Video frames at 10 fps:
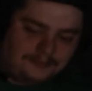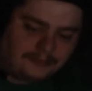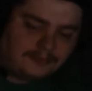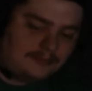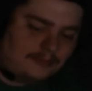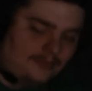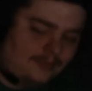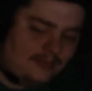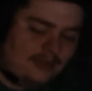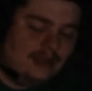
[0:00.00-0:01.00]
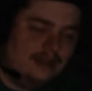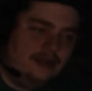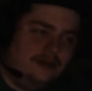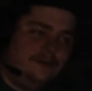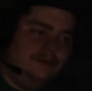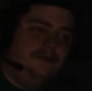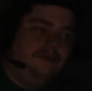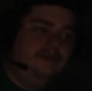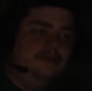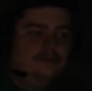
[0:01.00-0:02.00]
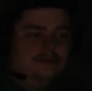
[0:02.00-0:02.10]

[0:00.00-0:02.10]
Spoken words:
Well, just try a few at a time.